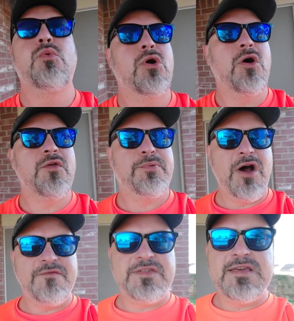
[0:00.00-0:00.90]
Were all the
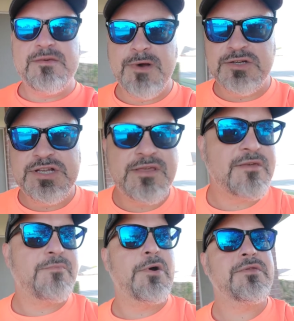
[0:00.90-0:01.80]
prophecies about
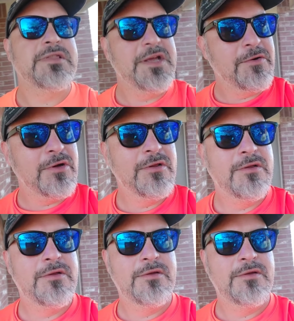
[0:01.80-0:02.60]
Jesus' birth literal?